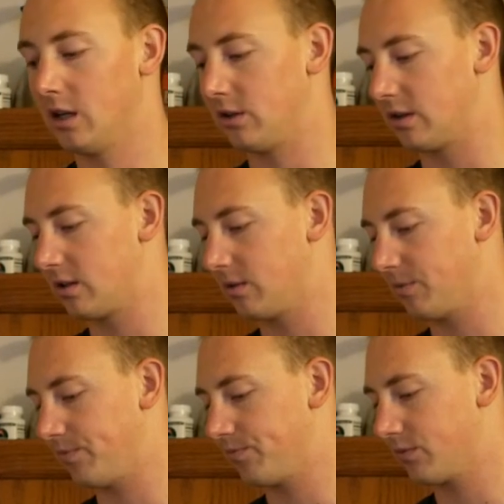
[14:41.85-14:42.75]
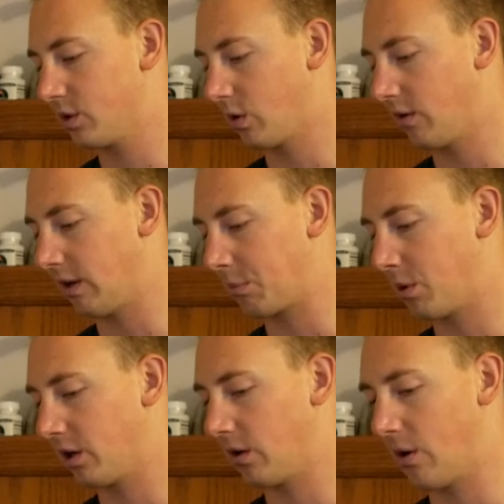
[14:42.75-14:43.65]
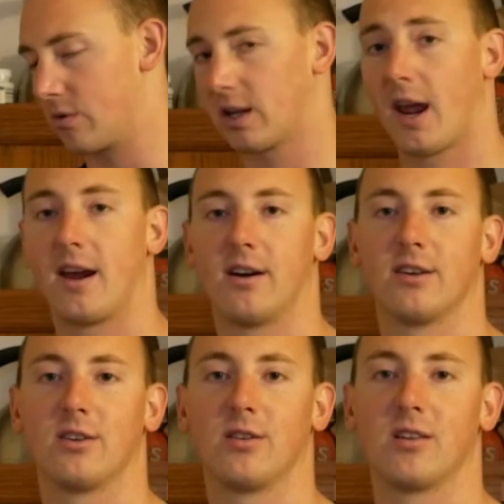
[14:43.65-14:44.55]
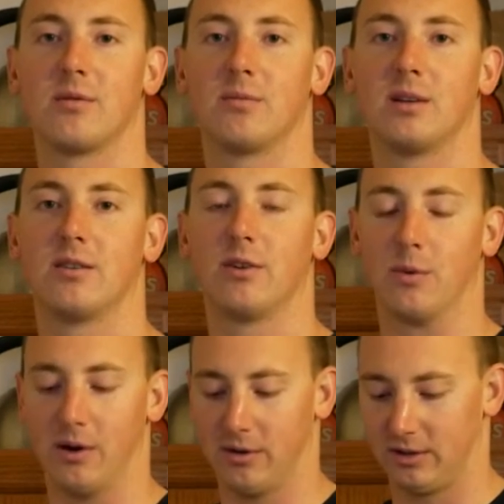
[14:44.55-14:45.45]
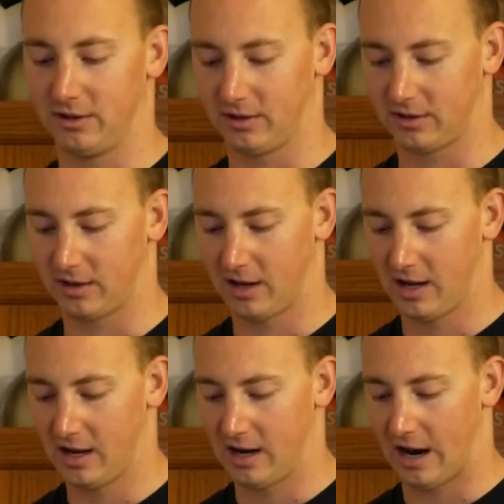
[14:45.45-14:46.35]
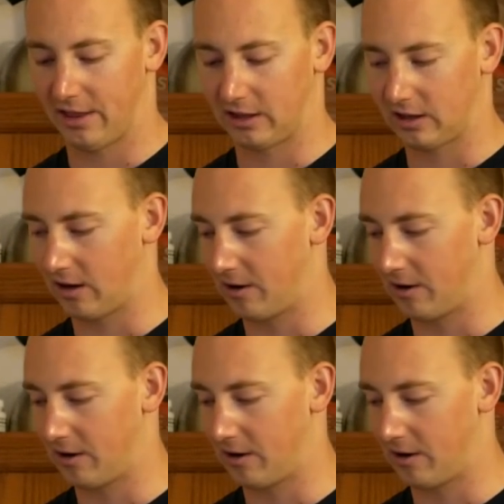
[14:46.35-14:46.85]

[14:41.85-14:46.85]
Just sort of like put your own care into them, if you will, and just I think